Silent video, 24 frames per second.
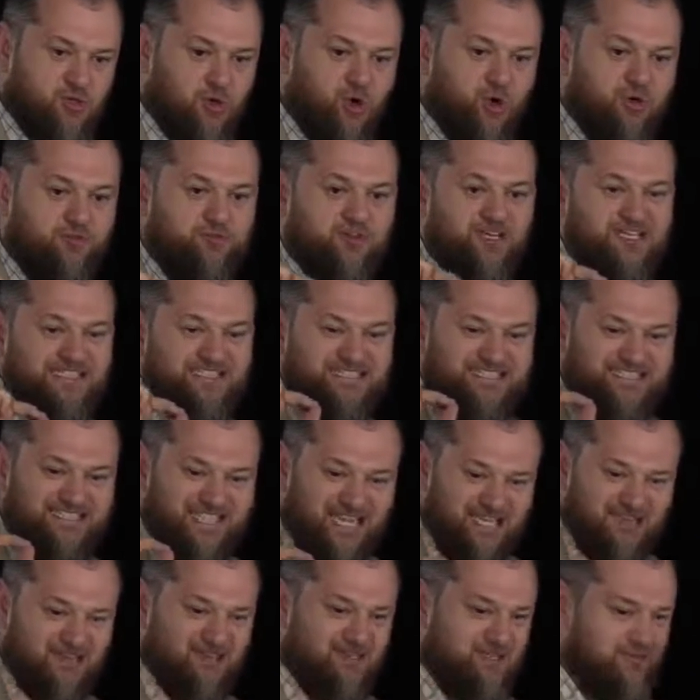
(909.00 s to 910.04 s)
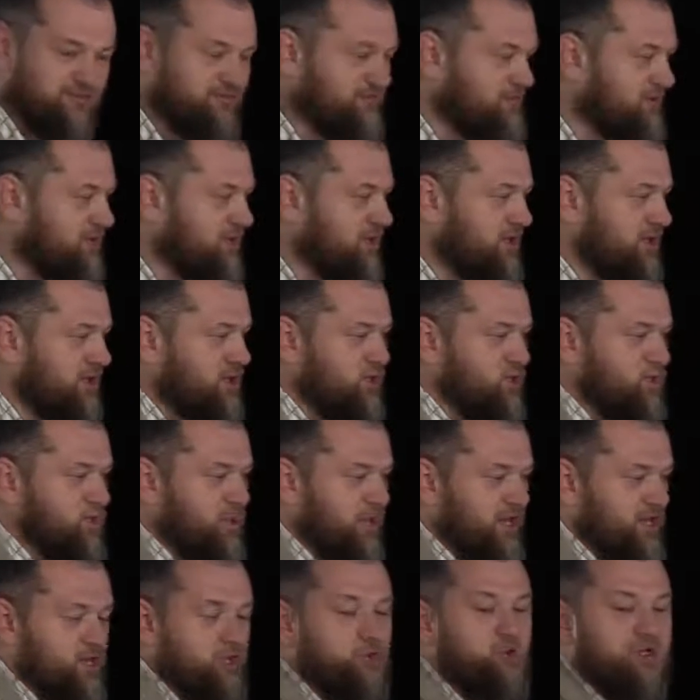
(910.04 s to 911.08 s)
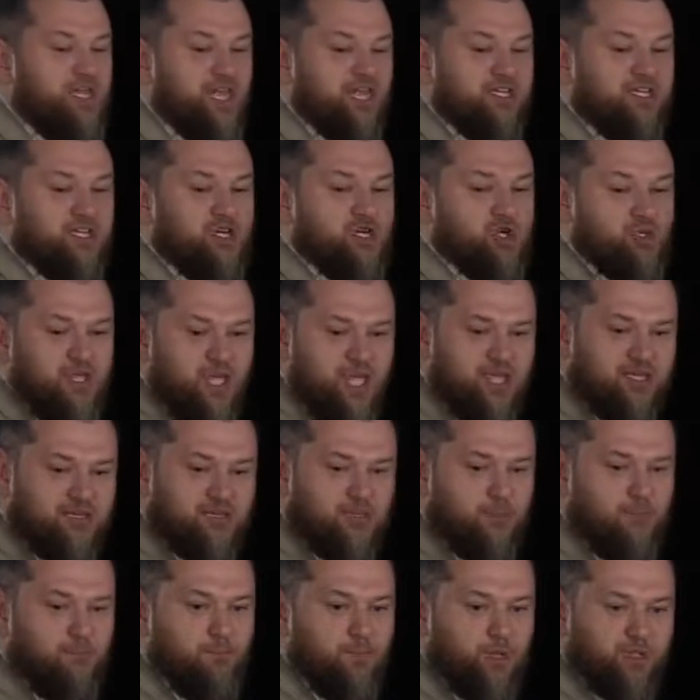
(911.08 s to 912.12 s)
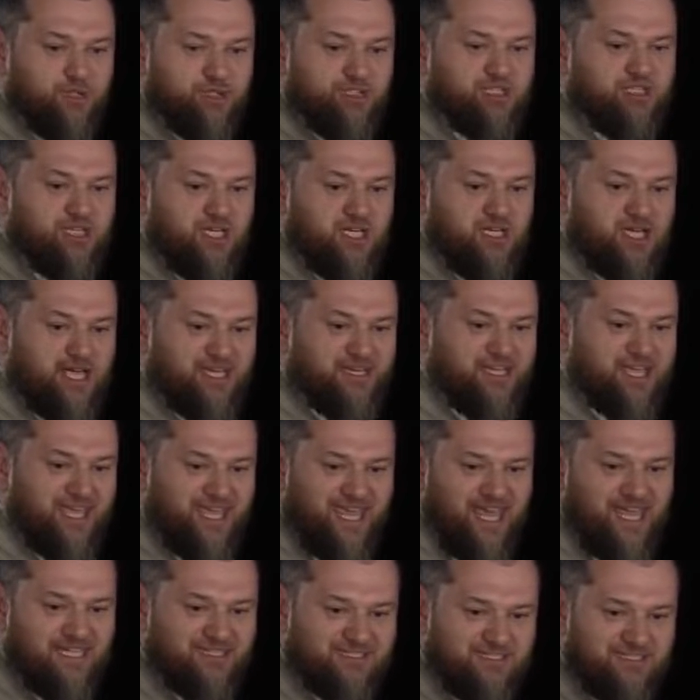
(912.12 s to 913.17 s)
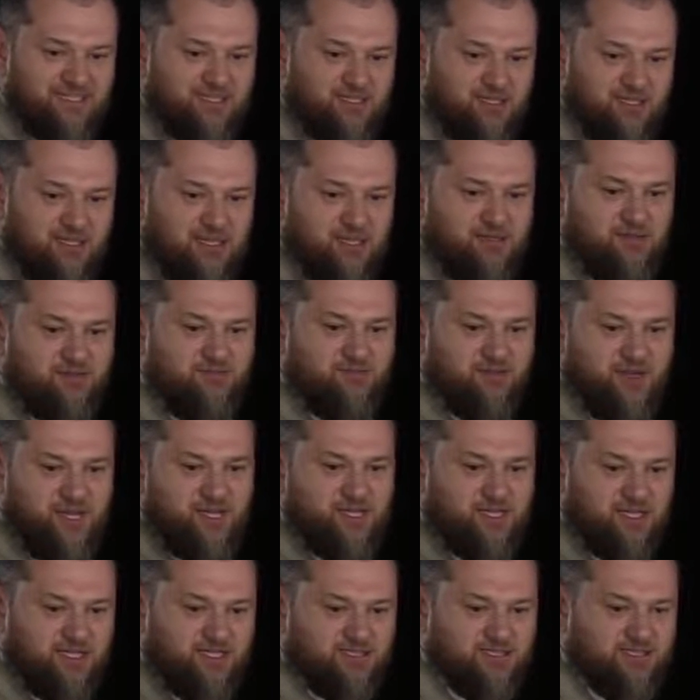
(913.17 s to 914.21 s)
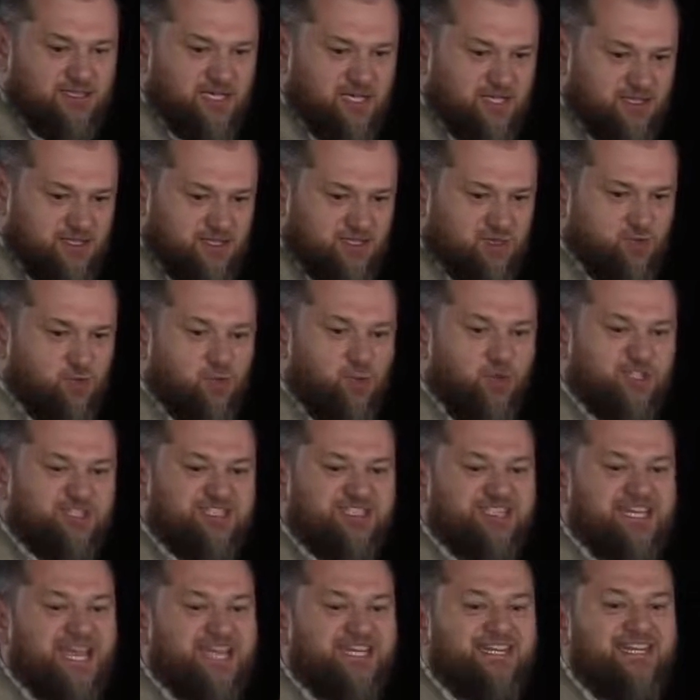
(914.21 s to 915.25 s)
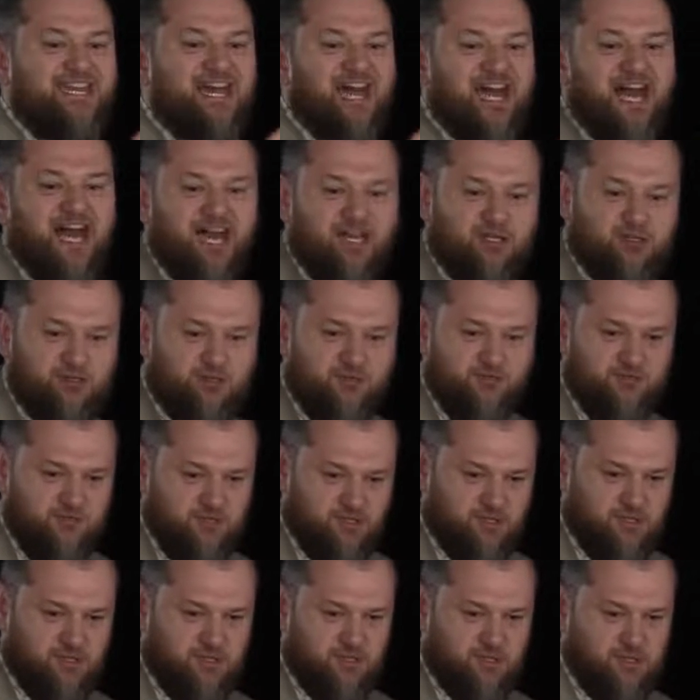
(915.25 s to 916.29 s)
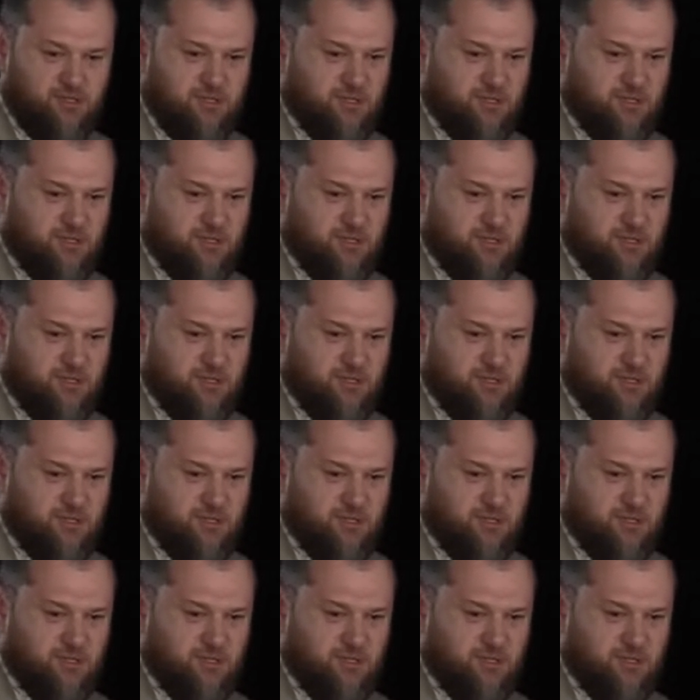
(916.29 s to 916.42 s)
of incentive where you can create monster and the cancer in the finance like this? What's at the heart of it?